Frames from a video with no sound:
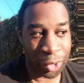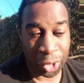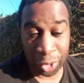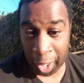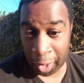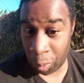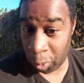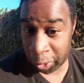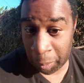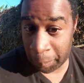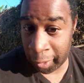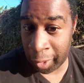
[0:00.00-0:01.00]
You got to
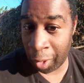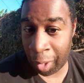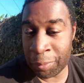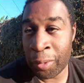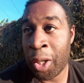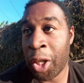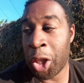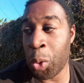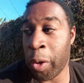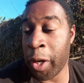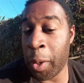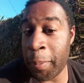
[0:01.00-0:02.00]
work your butt off. You
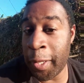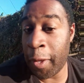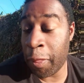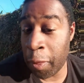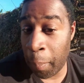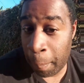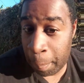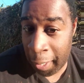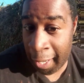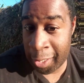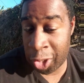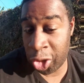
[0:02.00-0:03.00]
want to be the
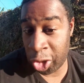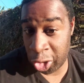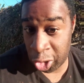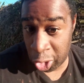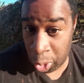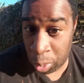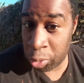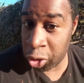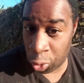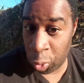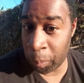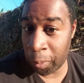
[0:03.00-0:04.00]
best
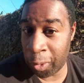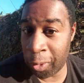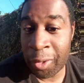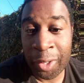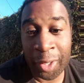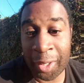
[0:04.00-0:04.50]
YouTuber?